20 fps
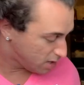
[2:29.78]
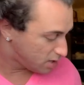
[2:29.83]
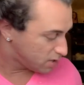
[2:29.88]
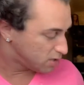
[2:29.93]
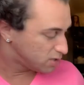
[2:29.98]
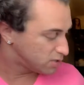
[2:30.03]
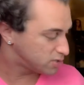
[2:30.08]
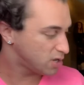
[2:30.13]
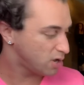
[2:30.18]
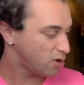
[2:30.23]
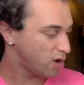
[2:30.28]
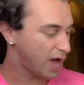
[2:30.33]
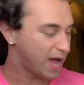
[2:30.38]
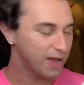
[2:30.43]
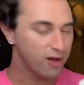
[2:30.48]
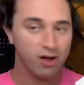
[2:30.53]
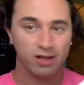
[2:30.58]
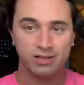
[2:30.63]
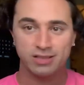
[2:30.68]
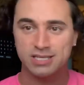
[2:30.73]
So I
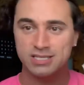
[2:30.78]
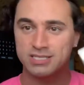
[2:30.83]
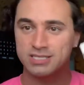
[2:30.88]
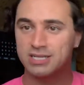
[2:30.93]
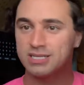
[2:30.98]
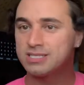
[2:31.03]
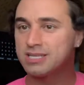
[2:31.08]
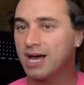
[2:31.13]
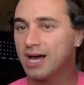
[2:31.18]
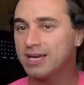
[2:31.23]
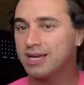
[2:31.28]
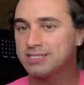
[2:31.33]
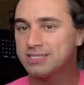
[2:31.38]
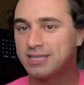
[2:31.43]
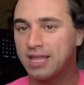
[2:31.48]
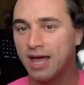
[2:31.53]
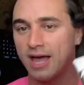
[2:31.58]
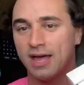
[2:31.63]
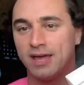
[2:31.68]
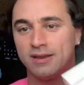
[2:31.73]
got these in a size
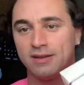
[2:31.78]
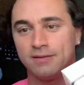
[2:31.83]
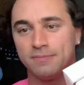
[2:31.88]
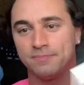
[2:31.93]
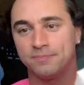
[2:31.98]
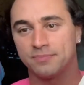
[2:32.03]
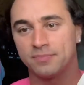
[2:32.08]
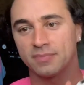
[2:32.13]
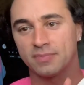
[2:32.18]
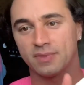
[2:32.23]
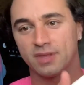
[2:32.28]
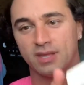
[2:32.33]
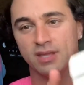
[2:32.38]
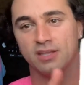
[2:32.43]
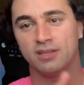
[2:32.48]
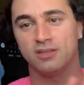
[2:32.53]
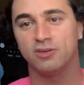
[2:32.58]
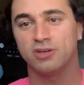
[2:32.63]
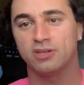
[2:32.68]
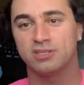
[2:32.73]
10,
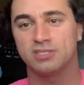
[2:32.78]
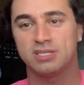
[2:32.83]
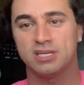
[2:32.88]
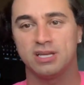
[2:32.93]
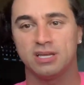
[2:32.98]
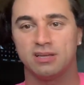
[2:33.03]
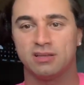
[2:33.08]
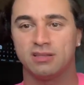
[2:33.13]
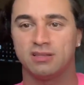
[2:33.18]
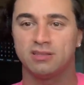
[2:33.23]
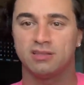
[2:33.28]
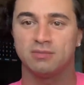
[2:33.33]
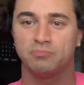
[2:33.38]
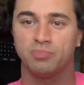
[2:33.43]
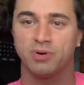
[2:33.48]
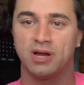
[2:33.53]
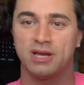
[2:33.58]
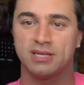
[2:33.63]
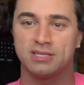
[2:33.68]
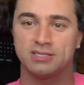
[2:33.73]
and you can see the
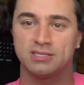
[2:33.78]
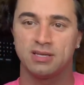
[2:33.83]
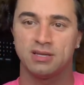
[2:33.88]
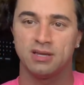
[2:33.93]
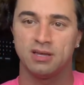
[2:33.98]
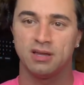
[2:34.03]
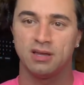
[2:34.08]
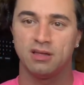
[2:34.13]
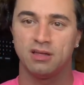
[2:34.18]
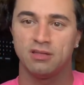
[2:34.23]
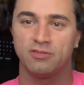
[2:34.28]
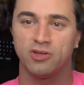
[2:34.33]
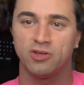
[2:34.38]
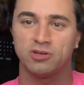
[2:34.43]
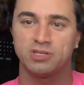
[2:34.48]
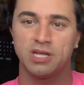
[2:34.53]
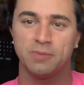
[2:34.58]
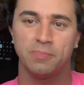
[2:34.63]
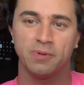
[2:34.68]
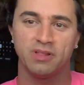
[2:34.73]
price. They're
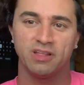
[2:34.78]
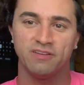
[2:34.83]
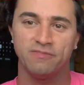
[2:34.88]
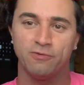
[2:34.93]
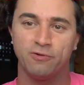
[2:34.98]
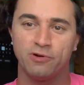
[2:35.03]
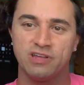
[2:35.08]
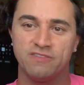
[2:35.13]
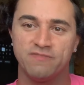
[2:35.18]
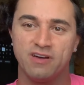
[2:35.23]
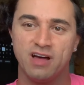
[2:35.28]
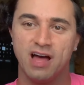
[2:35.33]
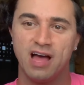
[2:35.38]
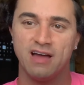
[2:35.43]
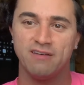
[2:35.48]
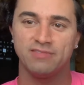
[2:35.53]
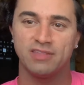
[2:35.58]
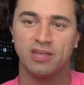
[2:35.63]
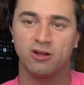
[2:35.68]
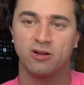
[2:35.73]
typically
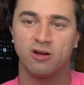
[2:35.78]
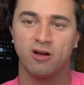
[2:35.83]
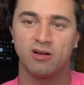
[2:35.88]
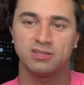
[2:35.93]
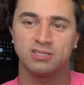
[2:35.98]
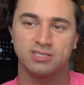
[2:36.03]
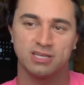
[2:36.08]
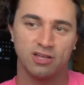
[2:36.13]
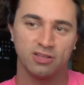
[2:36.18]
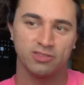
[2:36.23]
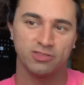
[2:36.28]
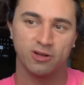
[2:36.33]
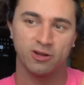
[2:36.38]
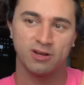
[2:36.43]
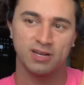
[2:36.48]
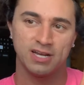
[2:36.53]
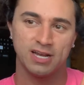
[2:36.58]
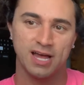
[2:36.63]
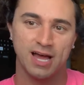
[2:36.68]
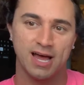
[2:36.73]
45, they're on sale
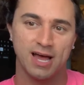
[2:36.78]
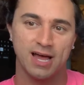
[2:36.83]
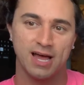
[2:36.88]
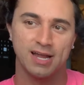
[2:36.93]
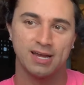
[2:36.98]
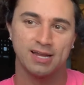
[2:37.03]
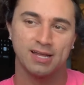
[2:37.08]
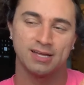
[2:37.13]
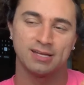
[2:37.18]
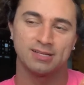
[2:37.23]
39.